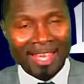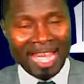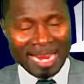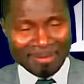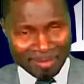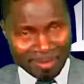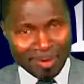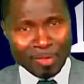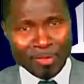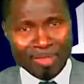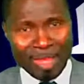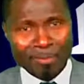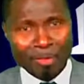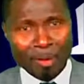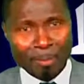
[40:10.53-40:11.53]
And because
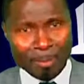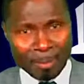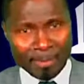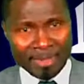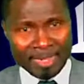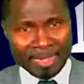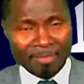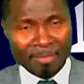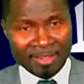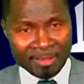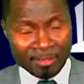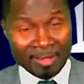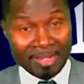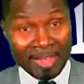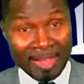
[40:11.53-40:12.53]
you have not built any
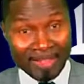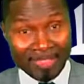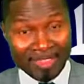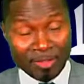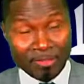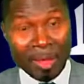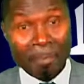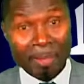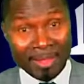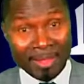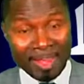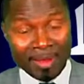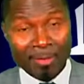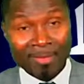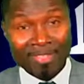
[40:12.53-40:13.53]
matrimonial assets, you are
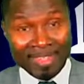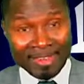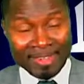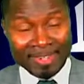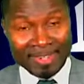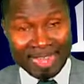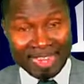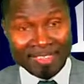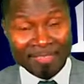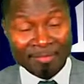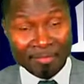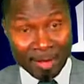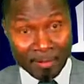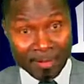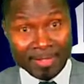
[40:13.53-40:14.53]
better off staying in that
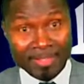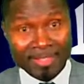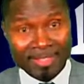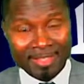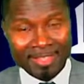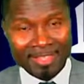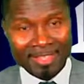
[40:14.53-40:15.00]
marriage,